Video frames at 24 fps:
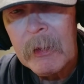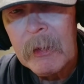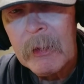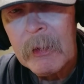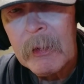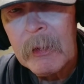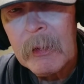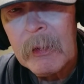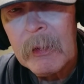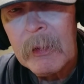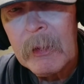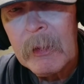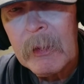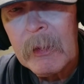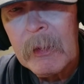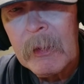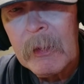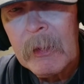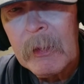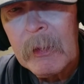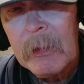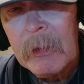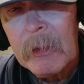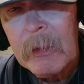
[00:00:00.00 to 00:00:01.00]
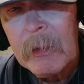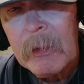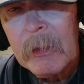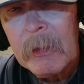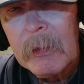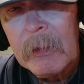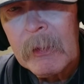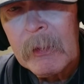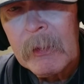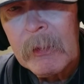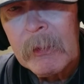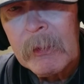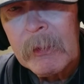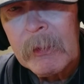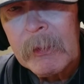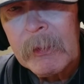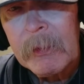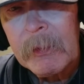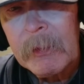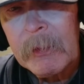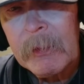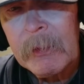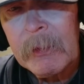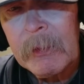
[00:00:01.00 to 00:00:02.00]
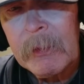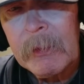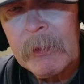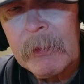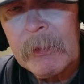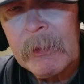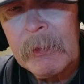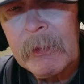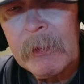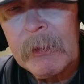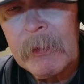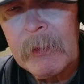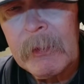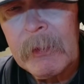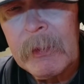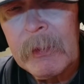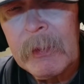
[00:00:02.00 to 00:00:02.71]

No one is speaking in this clip.